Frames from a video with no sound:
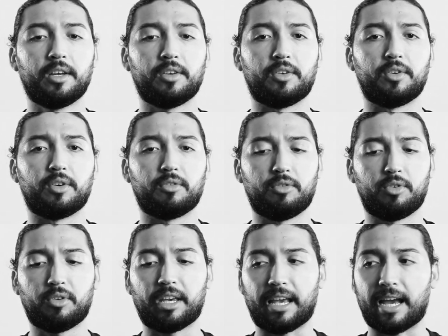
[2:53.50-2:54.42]
You know,
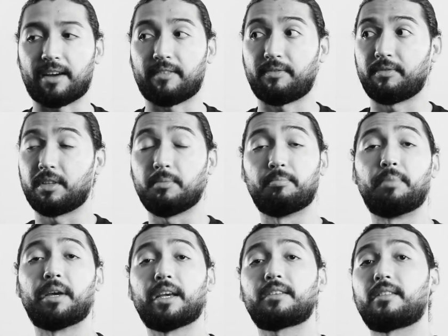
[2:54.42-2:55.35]
you can have the
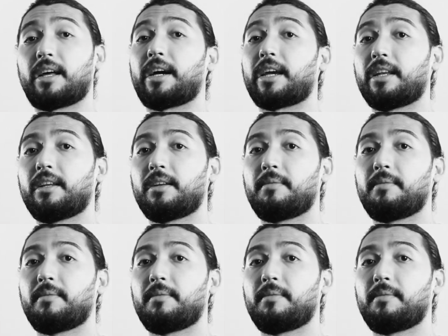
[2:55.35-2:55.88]
best light,